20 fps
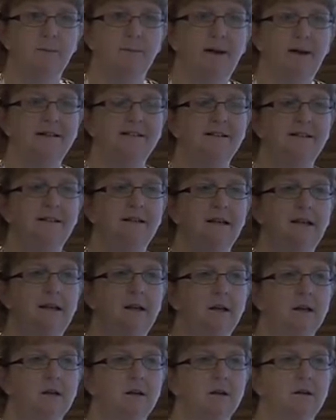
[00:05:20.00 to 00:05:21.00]
were basically
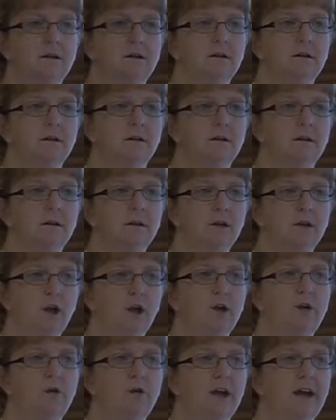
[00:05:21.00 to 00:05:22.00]

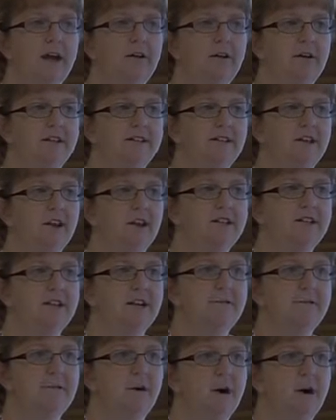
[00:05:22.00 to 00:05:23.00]
local areas that
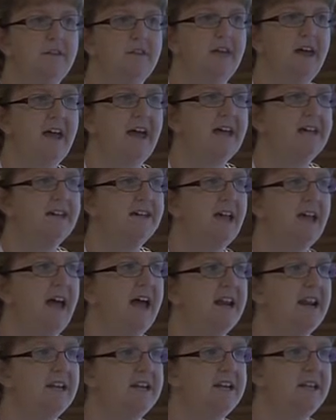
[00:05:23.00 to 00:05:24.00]
identified that they
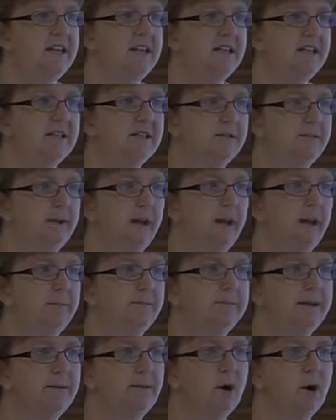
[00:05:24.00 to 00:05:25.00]
had a need to
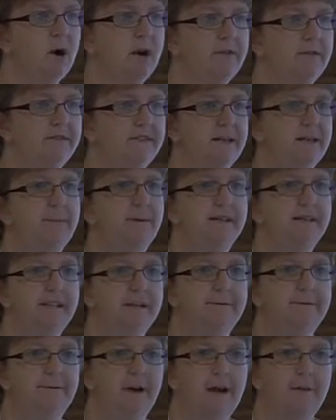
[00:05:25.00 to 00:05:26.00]
develop some kind of
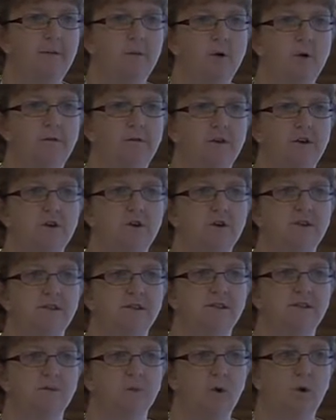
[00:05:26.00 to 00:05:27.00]
CPD framework for the
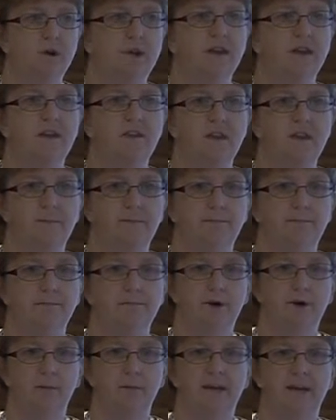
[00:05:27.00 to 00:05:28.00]
nurses working in their
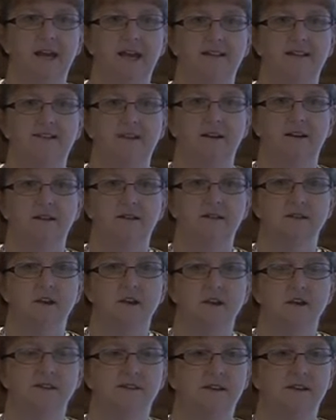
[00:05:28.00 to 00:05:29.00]
primary care settings,
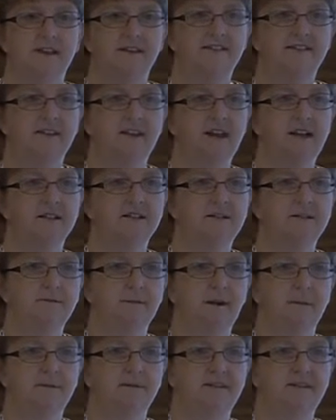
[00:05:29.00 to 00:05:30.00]
so they set out to
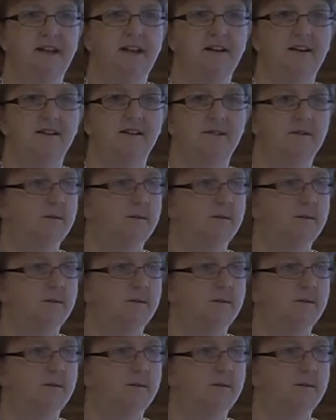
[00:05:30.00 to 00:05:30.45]
develop standards